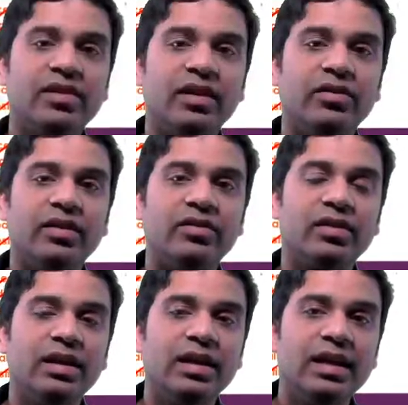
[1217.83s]
countries.
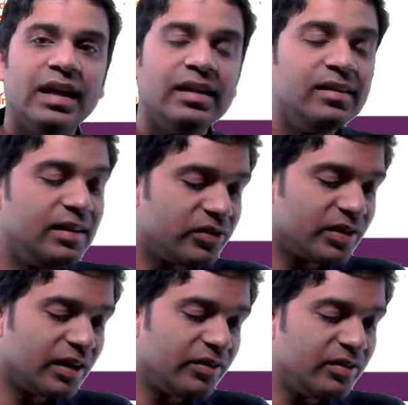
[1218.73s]
In these
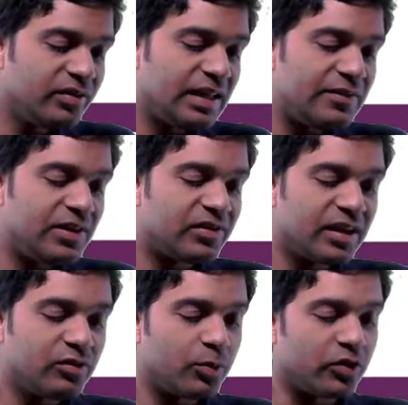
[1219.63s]
countries, e-visa
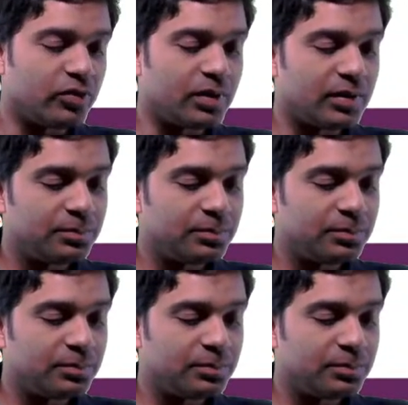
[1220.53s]
is possible.